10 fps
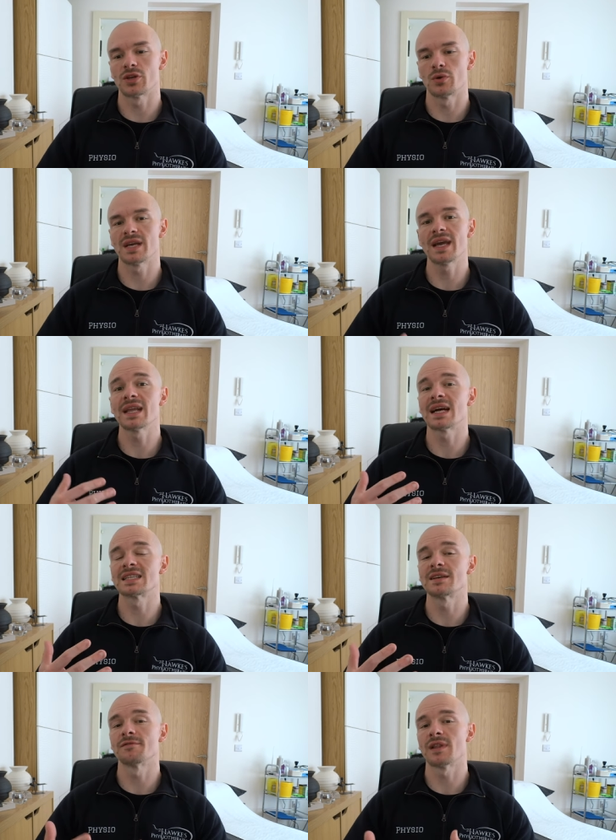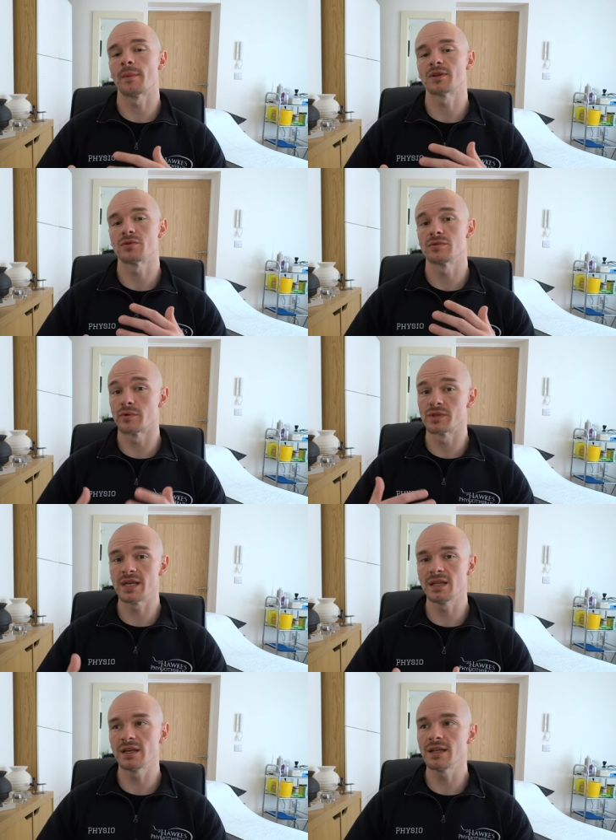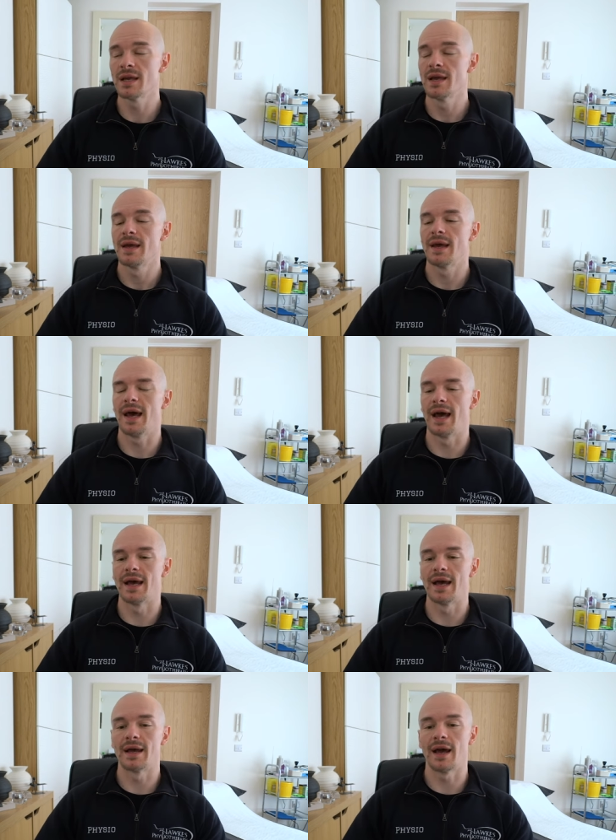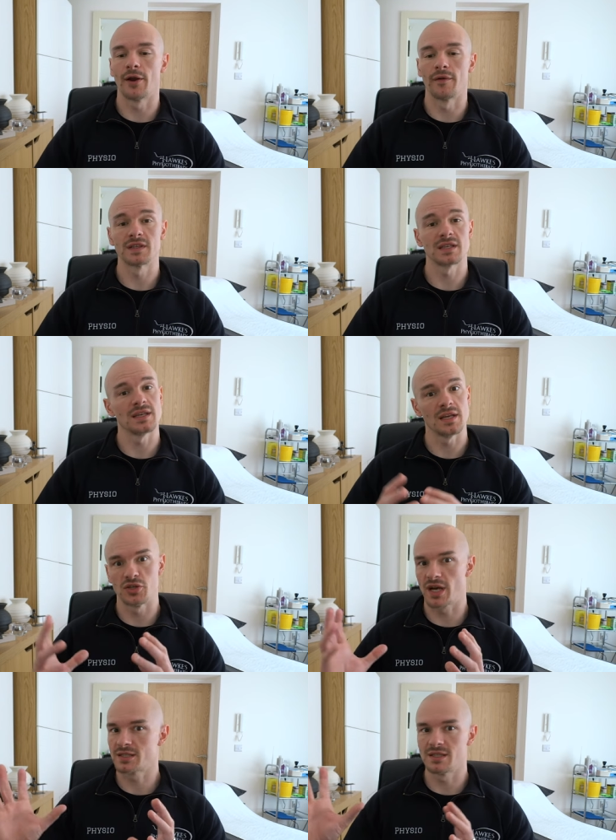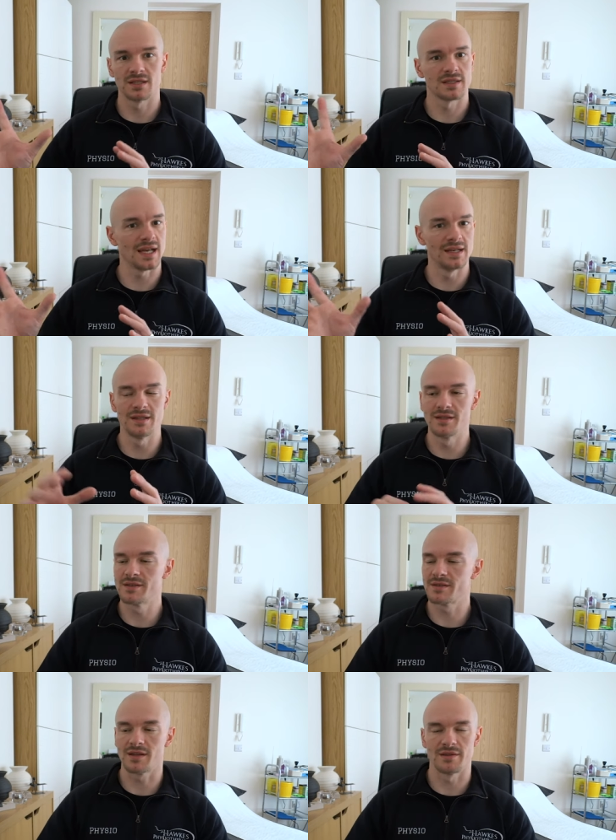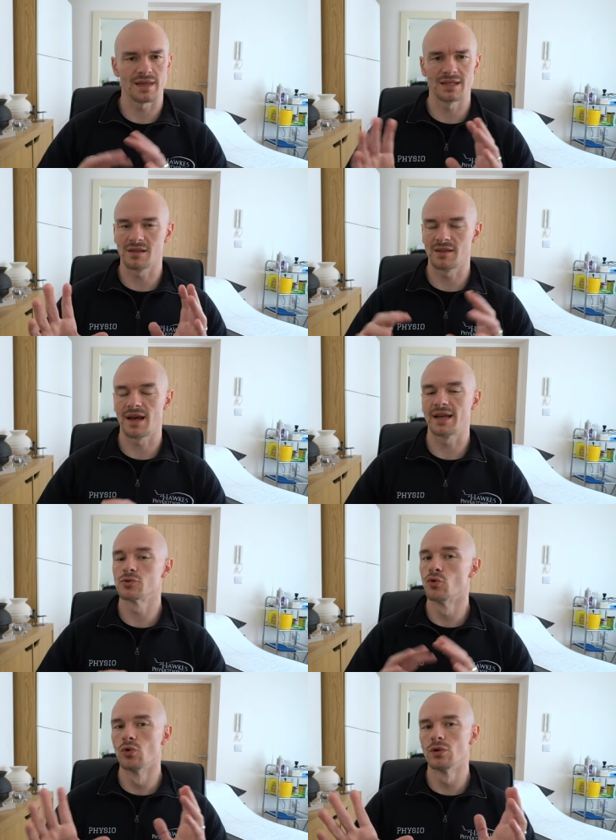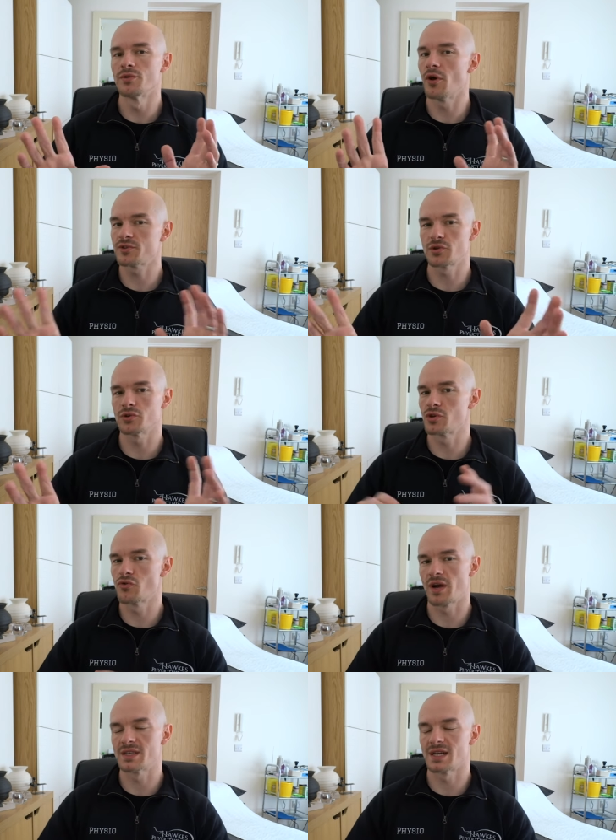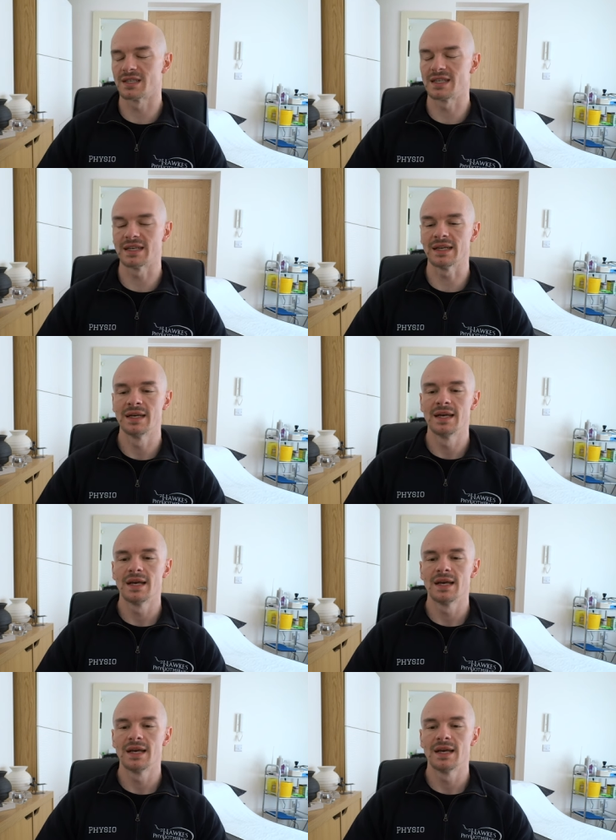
So taking anti-inflammatories routinely and obviously injecting tendons and things like that is all not such a great idea.